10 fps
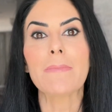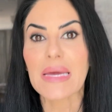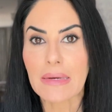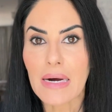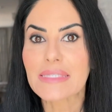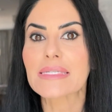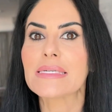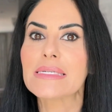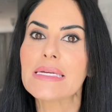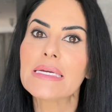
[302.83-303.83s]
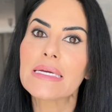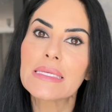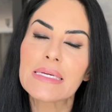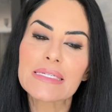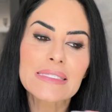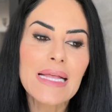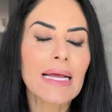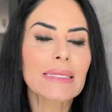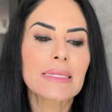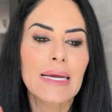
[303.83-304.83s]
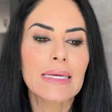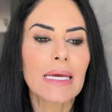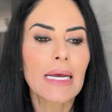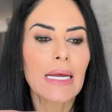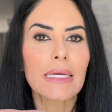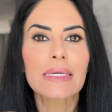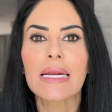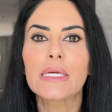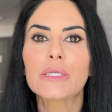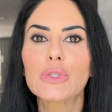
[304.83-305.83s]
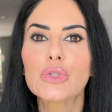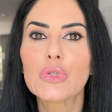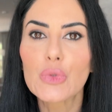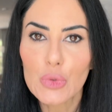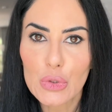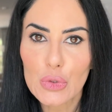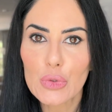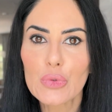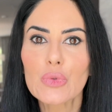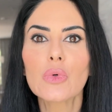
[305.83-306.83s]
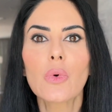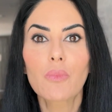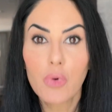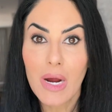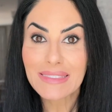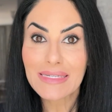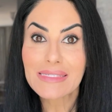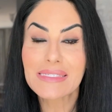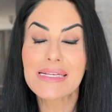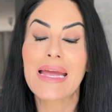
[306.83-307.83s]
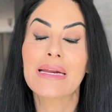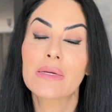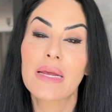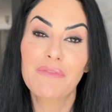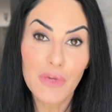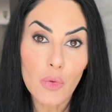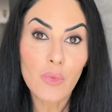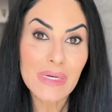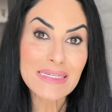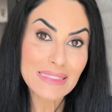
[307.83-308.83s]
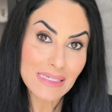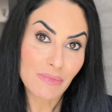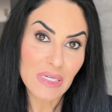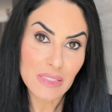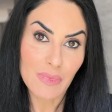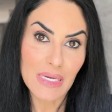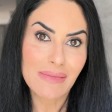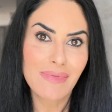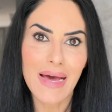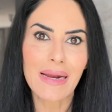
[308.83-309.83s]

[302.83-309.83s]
because it is that like getting used to process and a few weeks in between